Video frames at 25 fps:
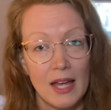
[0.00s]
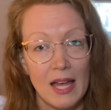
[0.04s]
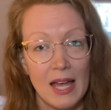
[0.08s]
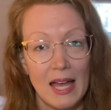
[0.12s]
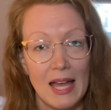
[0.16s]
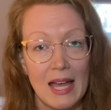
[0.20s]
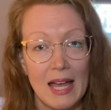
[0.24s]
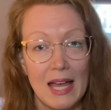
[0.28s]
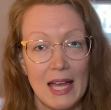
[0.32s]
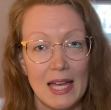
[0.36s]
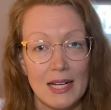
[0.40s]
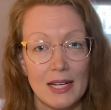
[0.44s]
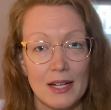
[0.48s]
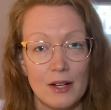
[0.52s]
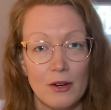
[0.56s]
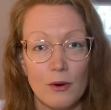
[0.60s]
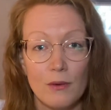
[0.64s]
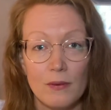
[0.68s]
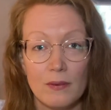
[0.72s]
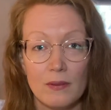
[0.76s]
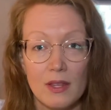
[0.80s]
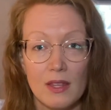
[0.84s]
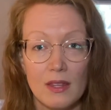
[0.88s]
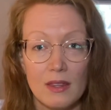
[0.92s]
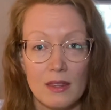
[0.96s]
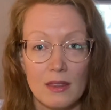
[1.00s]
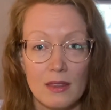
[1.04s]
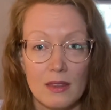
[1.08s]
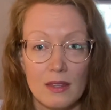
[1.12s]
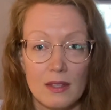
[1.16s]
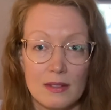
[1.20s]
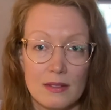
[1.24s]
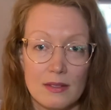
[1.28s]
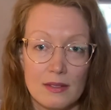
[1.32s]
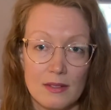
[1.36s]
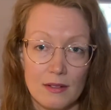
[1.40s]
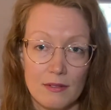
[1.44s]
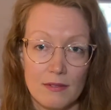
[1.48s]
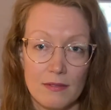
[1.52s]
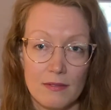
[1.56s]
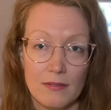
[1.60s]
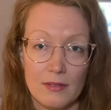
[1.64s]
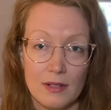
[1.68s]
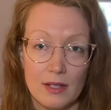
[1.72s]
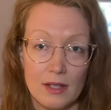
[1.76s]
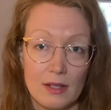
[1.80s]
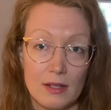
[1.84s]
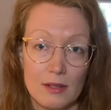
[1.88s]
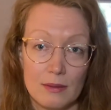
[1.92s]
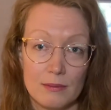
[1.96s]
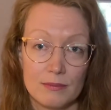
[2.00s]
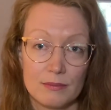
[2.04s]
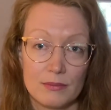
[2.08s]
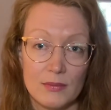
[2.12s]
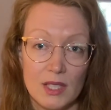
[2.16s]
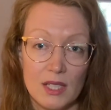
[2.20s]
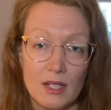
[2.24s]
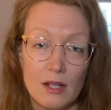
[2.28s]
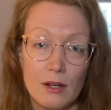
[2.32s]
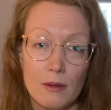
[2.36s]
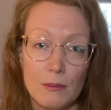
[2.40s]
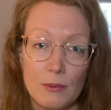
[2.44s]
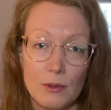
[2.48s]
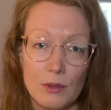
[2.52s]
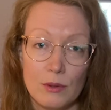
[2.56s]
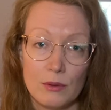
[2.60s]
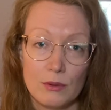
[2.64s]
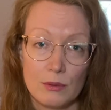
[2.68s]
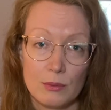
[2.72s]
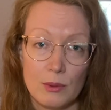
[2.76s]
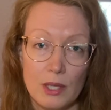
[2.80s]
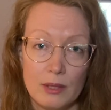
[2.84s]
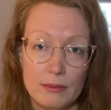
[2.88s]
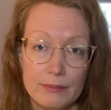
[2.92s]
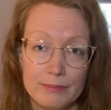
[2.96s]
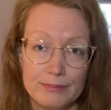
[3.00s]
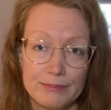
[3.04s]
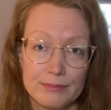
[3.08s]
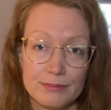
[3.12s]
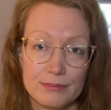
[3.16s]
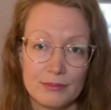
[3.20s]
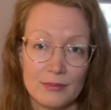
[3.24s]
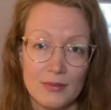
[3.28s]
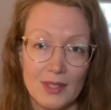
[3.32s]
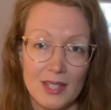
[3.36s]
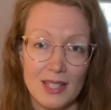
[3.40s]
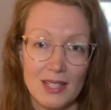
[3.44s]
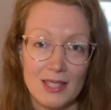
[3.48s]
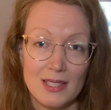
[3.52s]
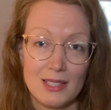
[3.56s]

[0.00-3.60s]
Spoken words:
and hopefully this stuff can help you as well, okay?